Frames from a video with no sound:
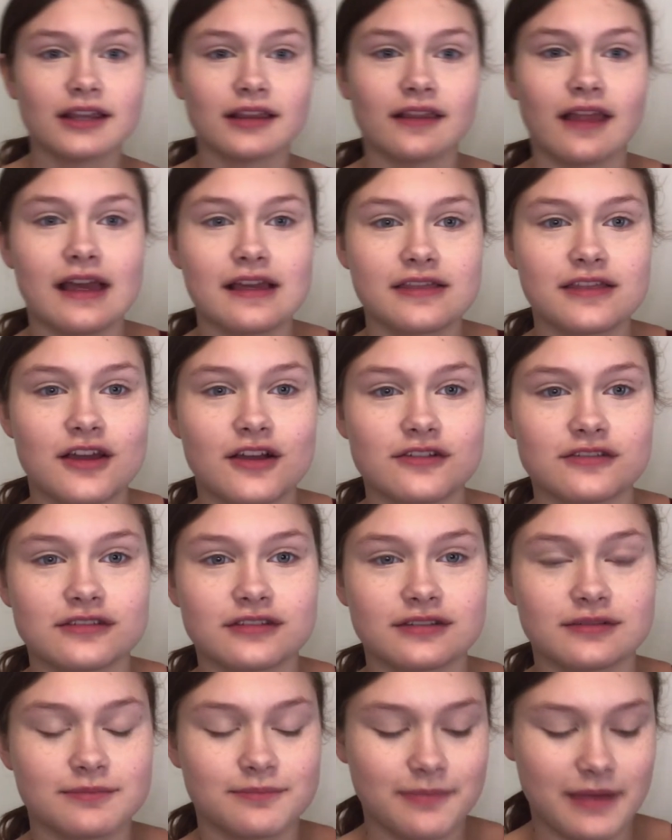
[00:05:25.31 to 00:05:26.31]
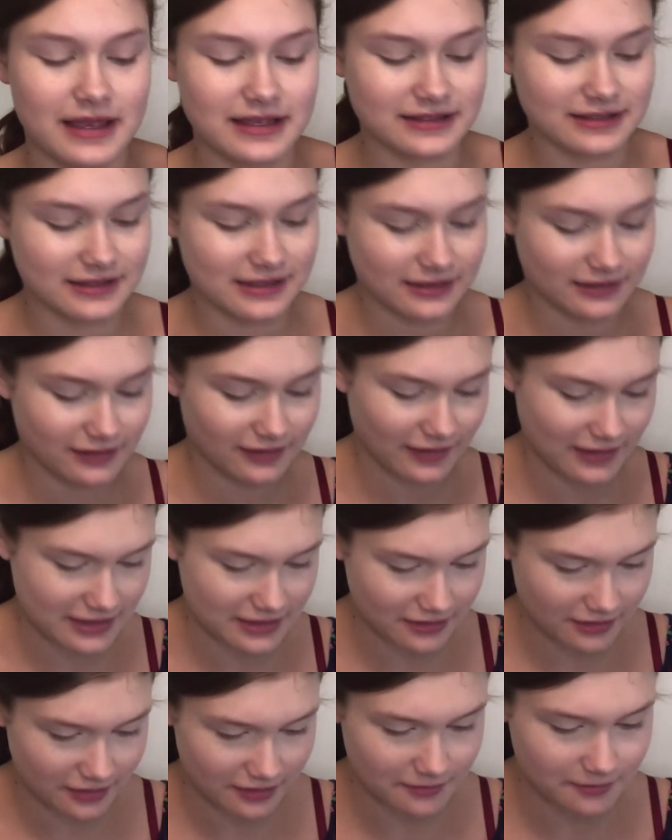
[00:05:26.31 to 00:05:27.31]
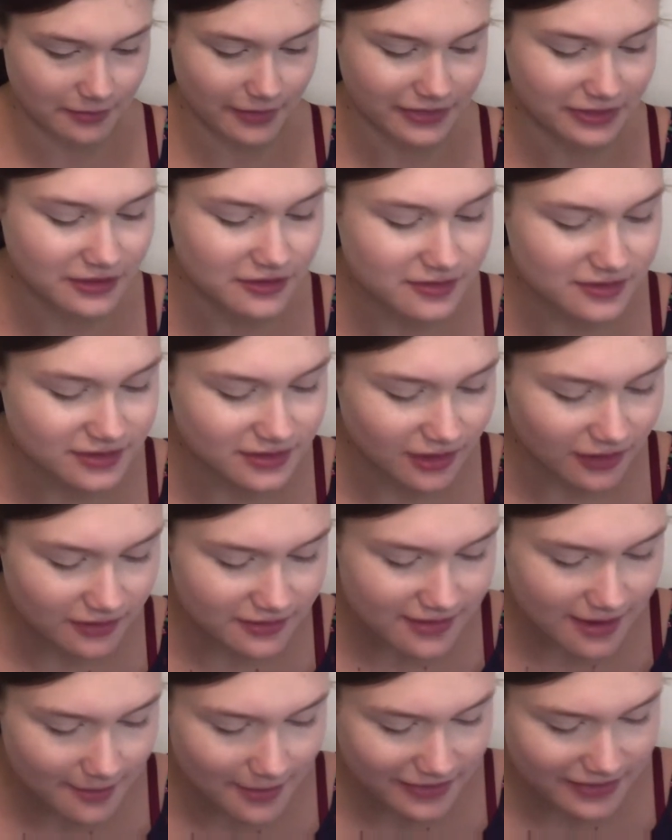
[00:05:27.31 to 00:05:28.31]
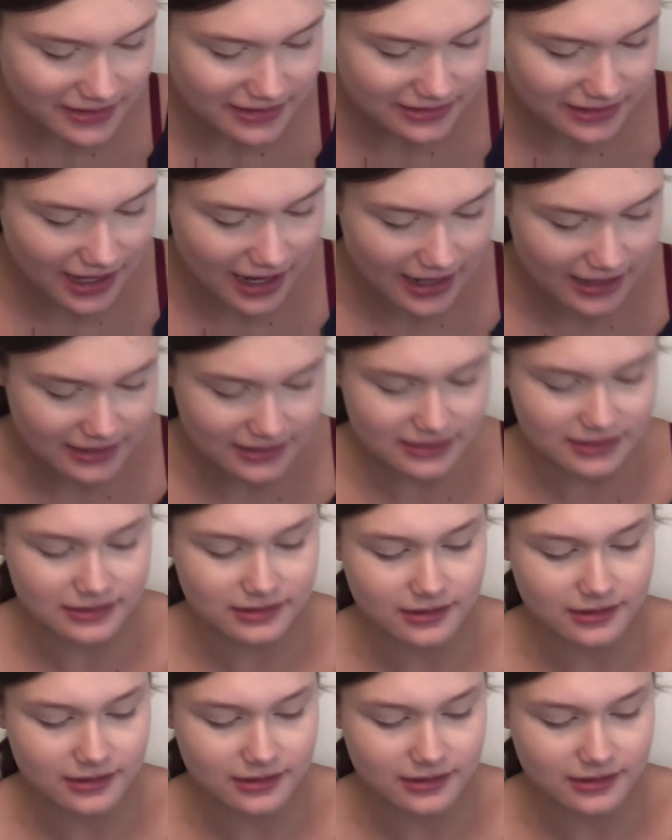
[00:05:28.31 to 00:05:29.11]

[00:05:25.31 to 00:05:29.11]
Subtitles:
Like there's basically none, but there's still some on the sides.